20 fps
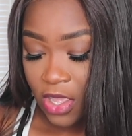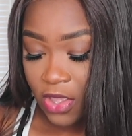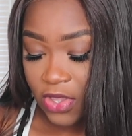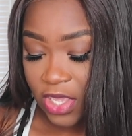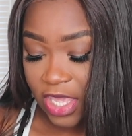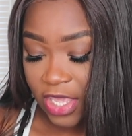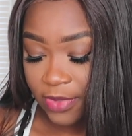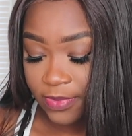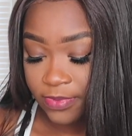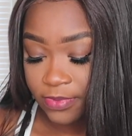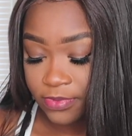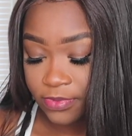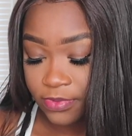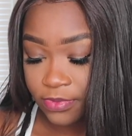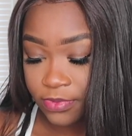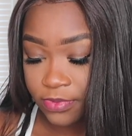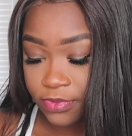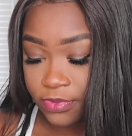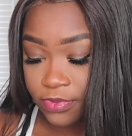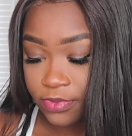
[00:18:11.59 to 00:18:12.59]
Okay,
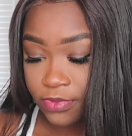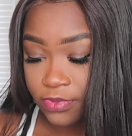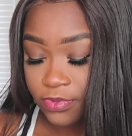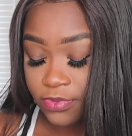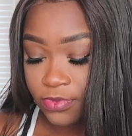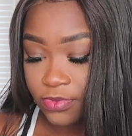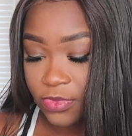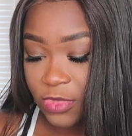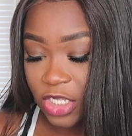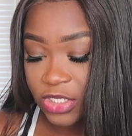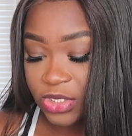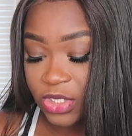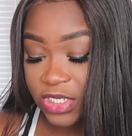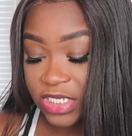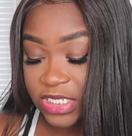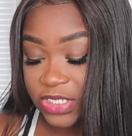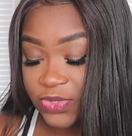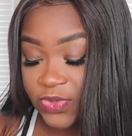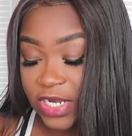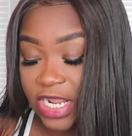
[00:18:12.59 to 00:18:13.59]
so
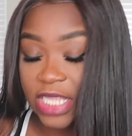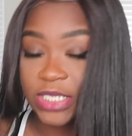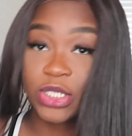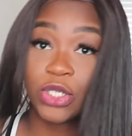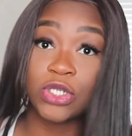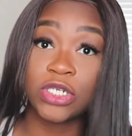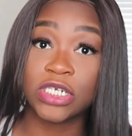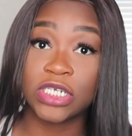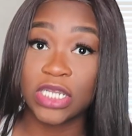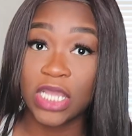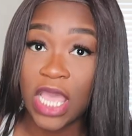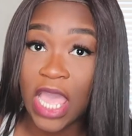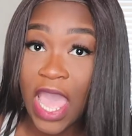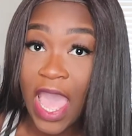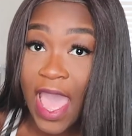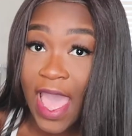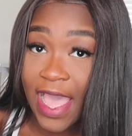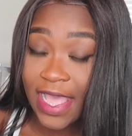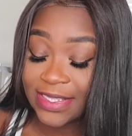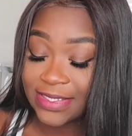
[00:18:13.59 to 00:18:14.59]
this is what I told her.
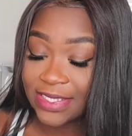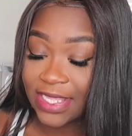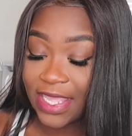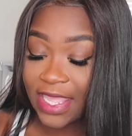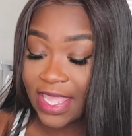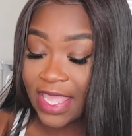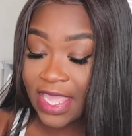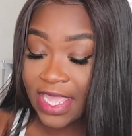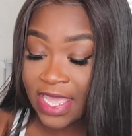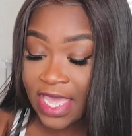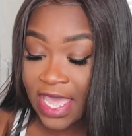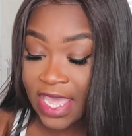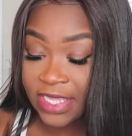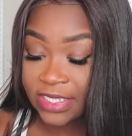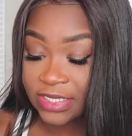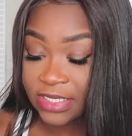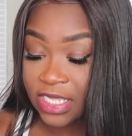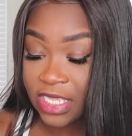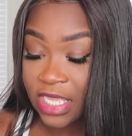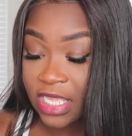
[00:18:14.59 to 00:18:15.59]
I said, hey
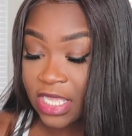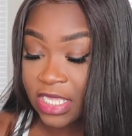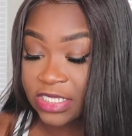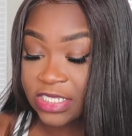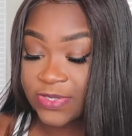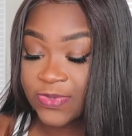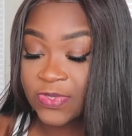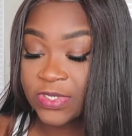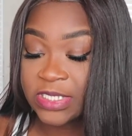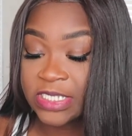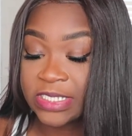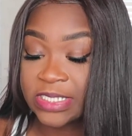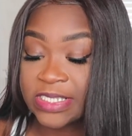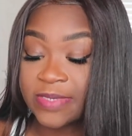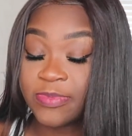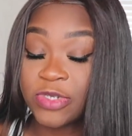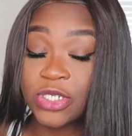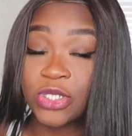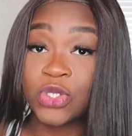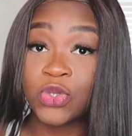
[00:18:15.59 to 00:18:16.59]
guys, this was
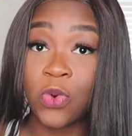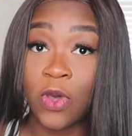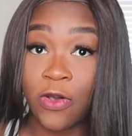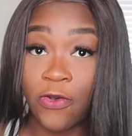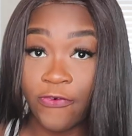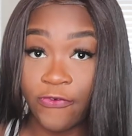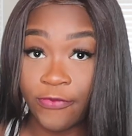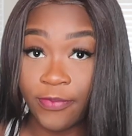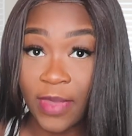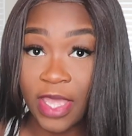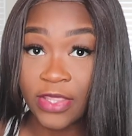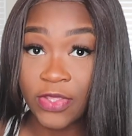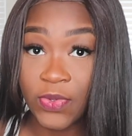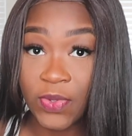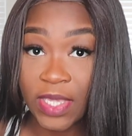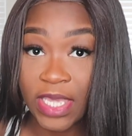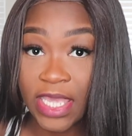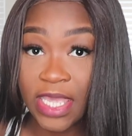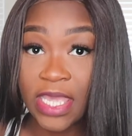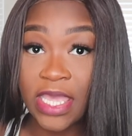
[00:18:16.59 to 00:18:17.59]
December 12th, by the
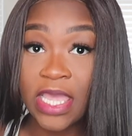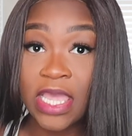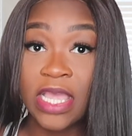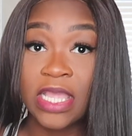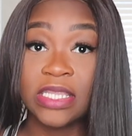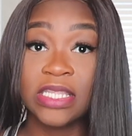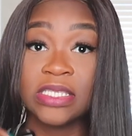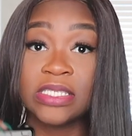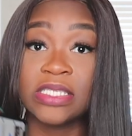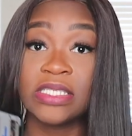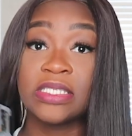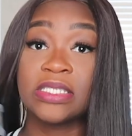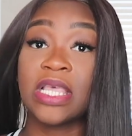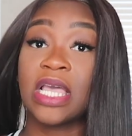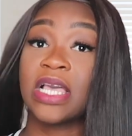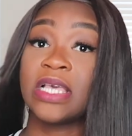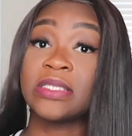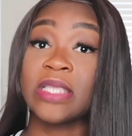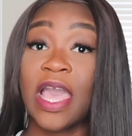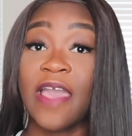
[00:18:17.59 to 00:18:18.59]
way. This is
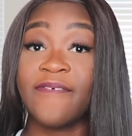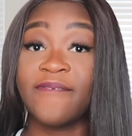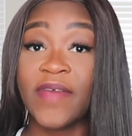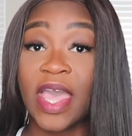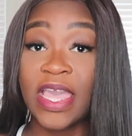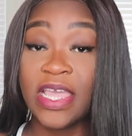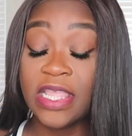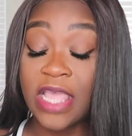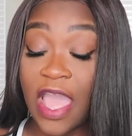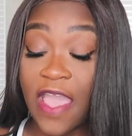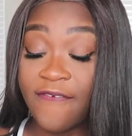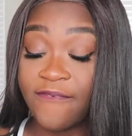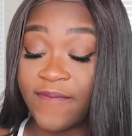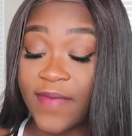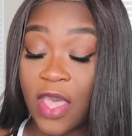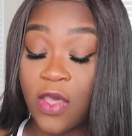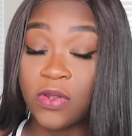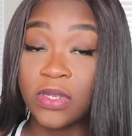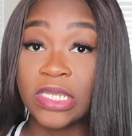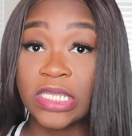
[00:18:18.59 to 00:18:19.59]
because I
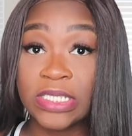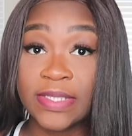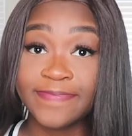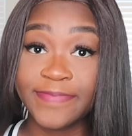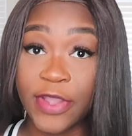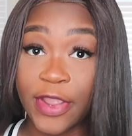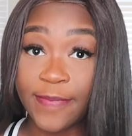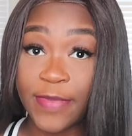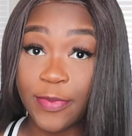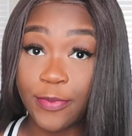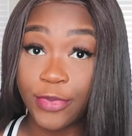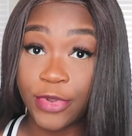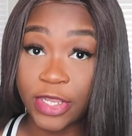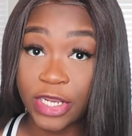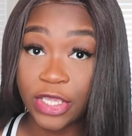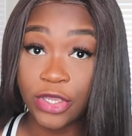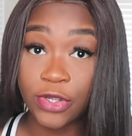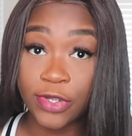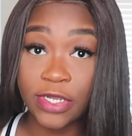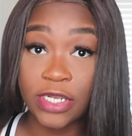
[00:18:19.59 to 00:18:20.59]
found this apartment
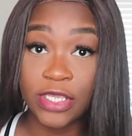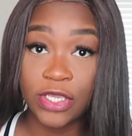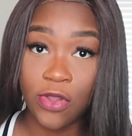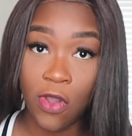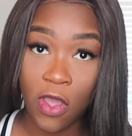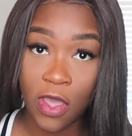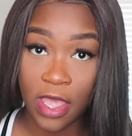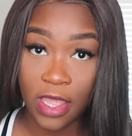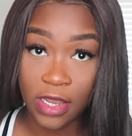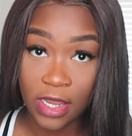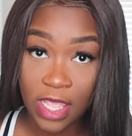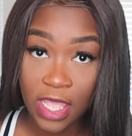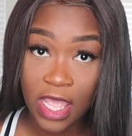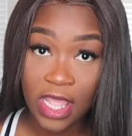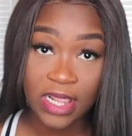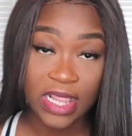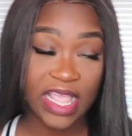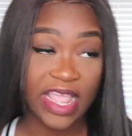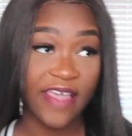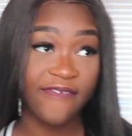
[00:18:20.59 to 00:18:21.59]
pretty early on.
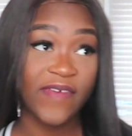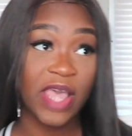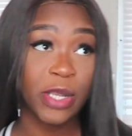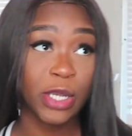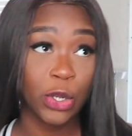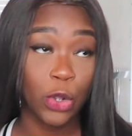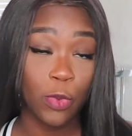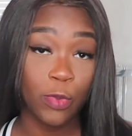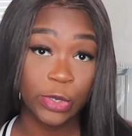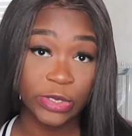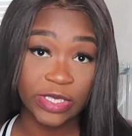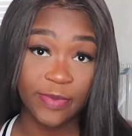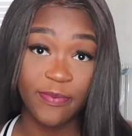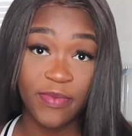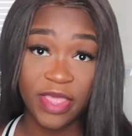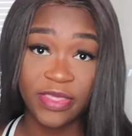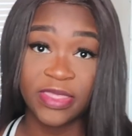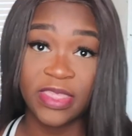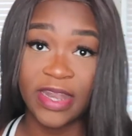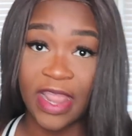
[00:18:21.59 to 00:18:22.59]
Like, I found it almost a
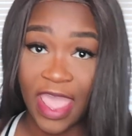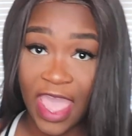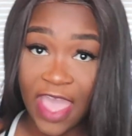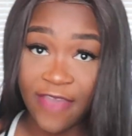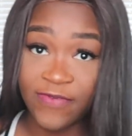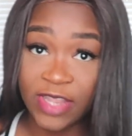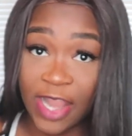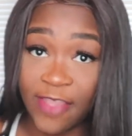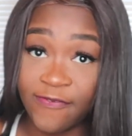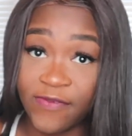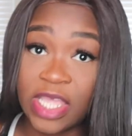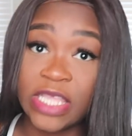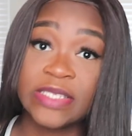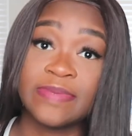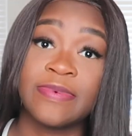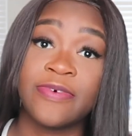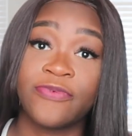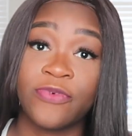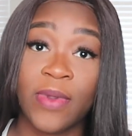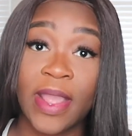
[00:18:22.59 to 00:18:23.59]
month and a half in
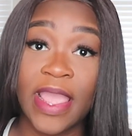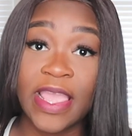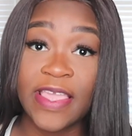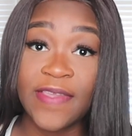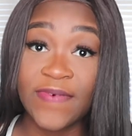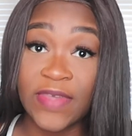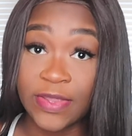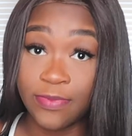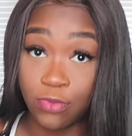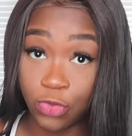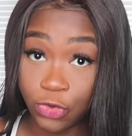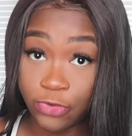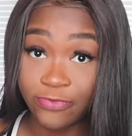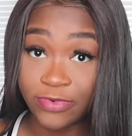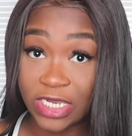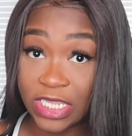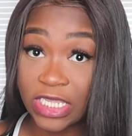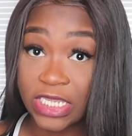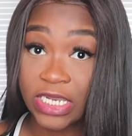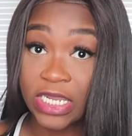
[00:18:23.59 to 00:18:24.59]
advance before I even
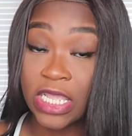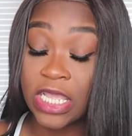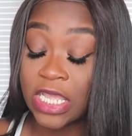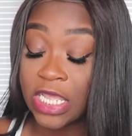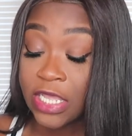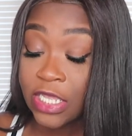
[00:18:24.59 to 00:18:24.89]
moved in.